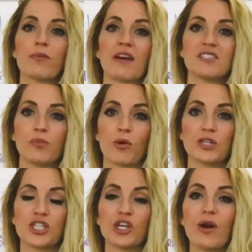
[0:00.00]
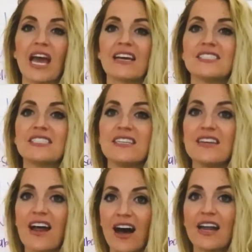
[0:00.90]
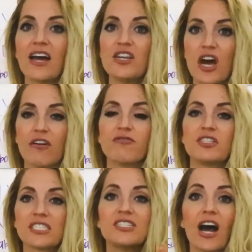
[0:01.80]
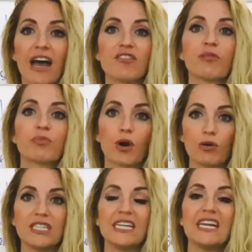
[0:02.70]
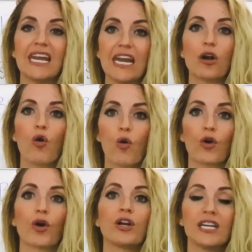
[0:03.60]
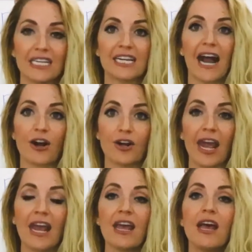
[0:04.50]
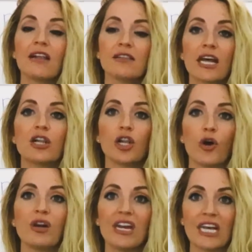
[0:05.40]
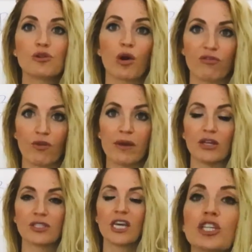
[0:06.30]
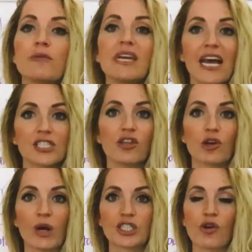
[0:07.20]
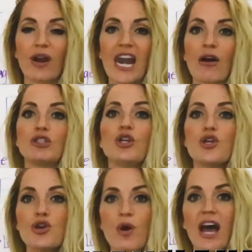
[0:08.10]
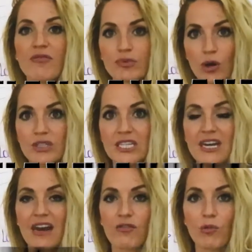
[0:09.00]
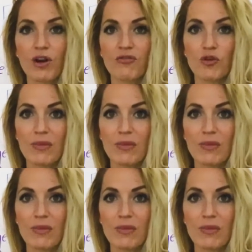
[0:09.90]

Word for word: woman I've spoken to has not enough, does not have enough protein in her entire day, let alone in each one of her meals. So let me ask you the question right now. Do you have protein in every one of your